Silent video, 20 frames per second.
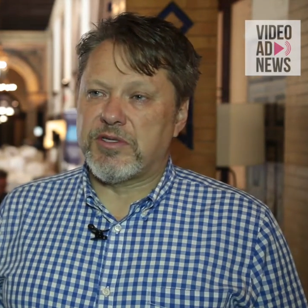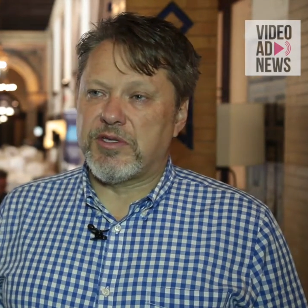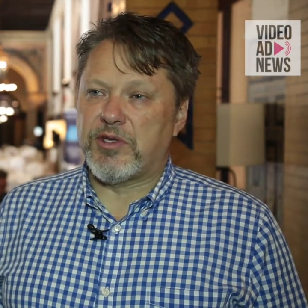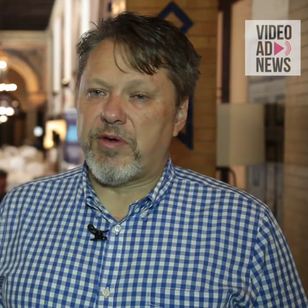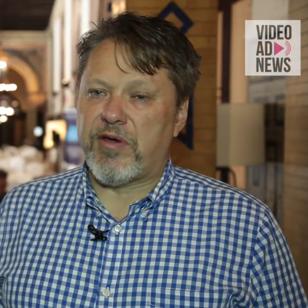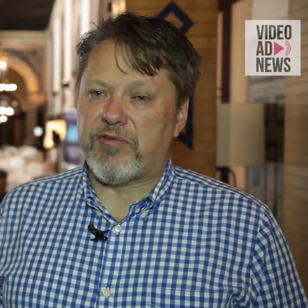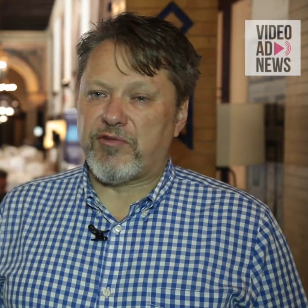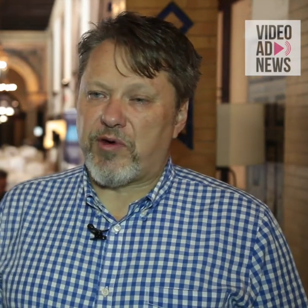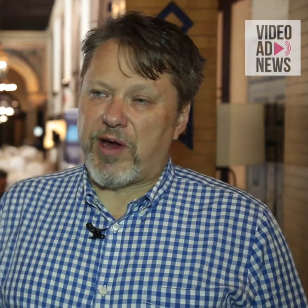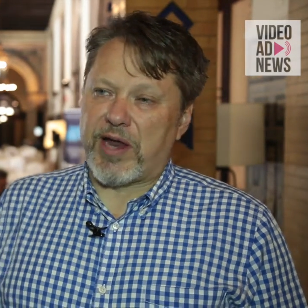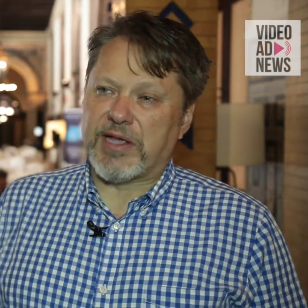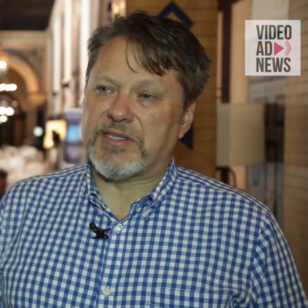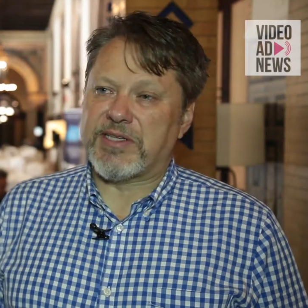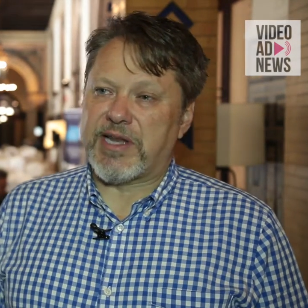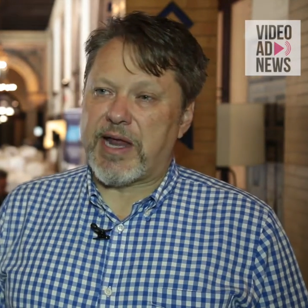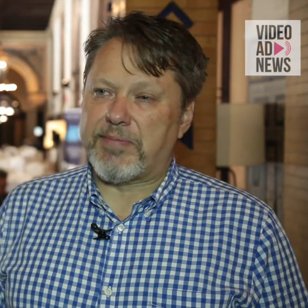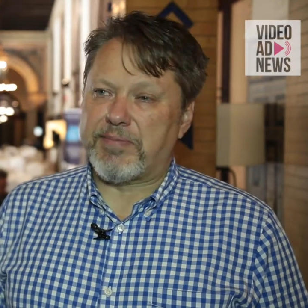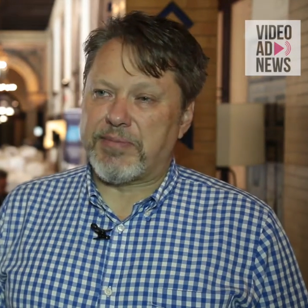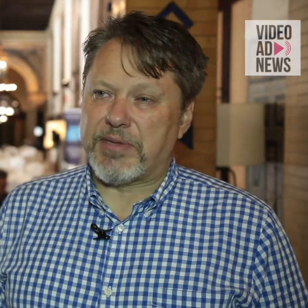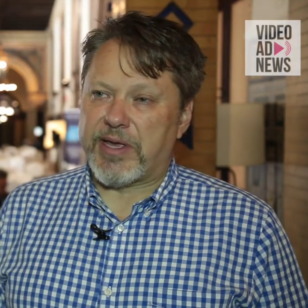you have transit
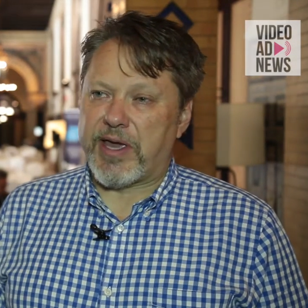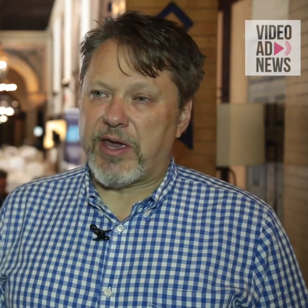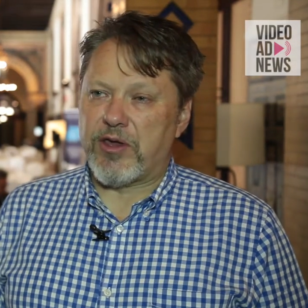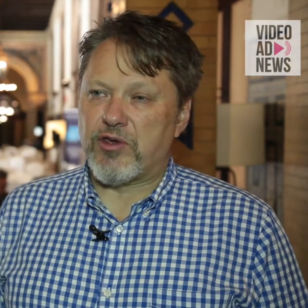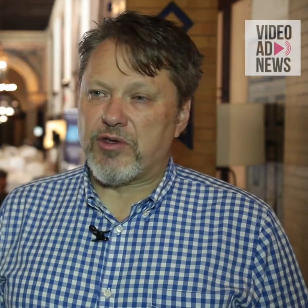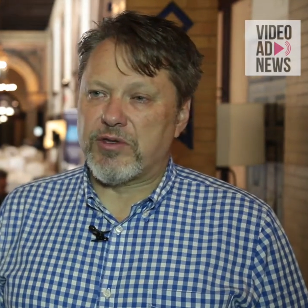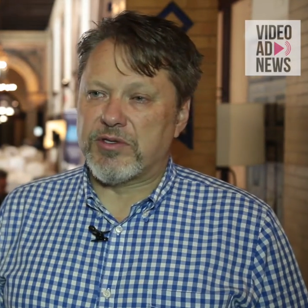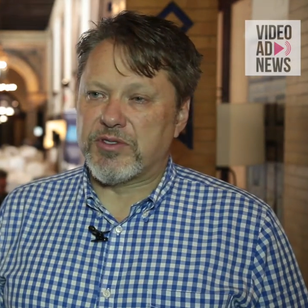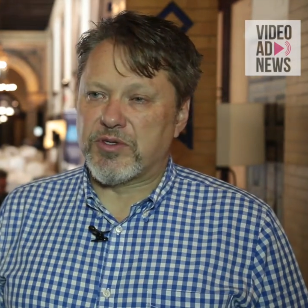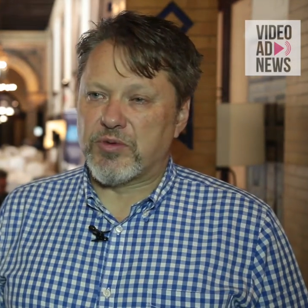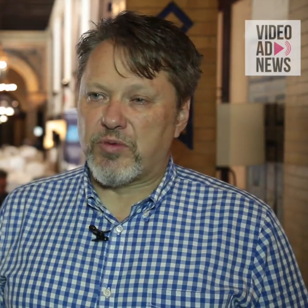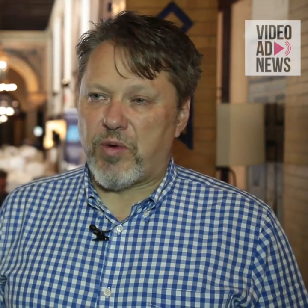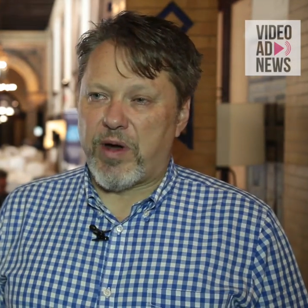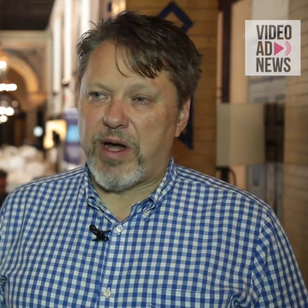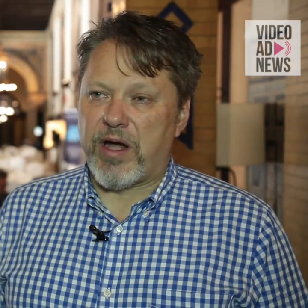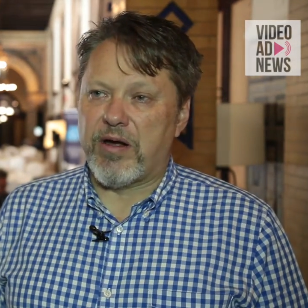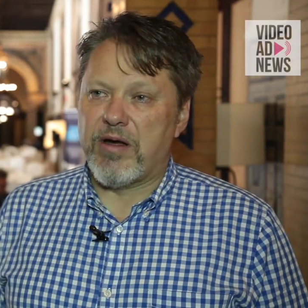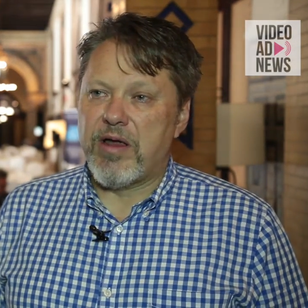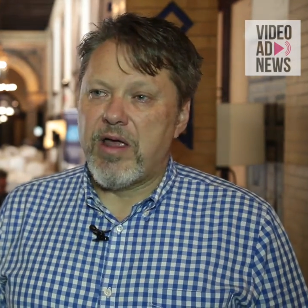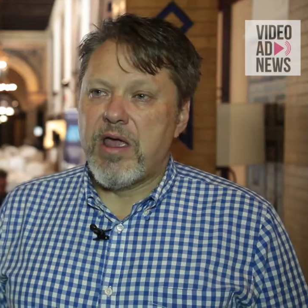applications
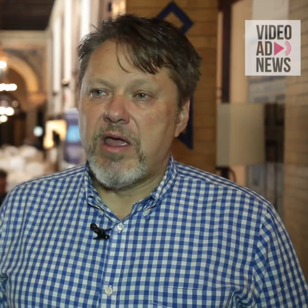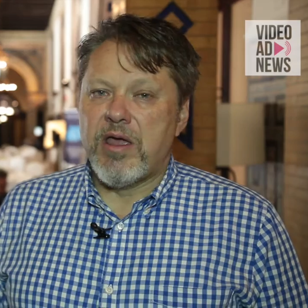where